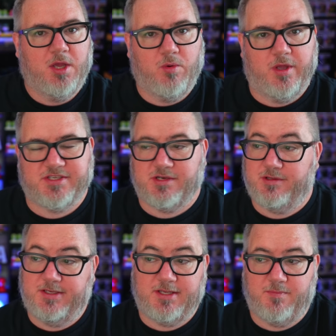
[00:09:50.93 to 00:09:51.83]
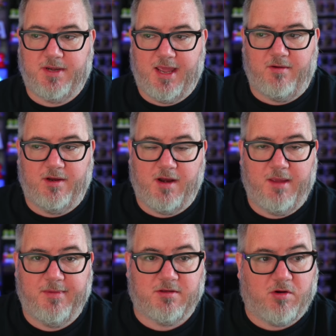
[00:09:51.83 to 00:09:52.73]
Well, it certainly did. But now here I
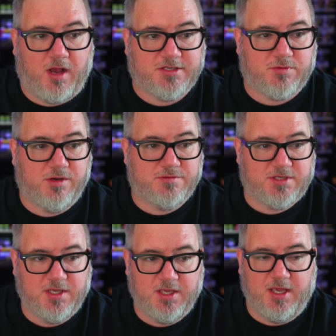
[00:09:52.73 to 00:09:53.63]
am at the crossroads.